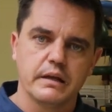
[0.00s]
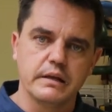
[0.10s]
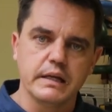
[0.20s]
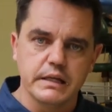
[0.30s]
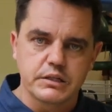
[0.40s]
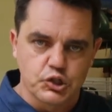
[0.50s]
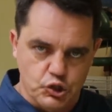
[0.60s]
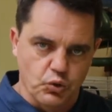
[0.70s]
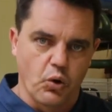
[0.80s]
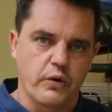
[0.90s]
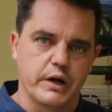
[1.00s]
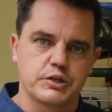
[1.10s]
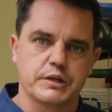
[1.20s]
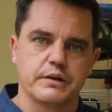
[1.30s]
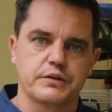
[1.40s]
needs
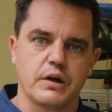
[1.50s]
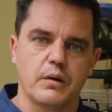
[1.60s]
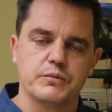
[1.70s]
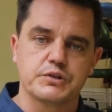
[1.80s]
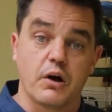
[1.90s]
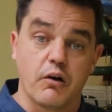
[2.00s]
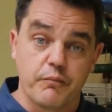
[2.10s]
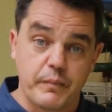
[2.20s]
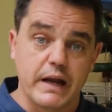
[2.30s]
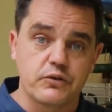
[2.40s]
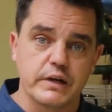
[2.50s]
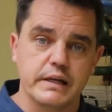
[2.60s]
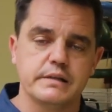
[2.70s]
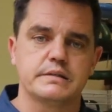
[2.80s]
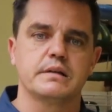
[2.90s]
storage in terms of
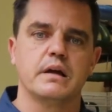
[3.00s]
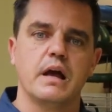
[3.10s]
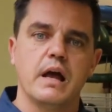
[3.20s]
batteries,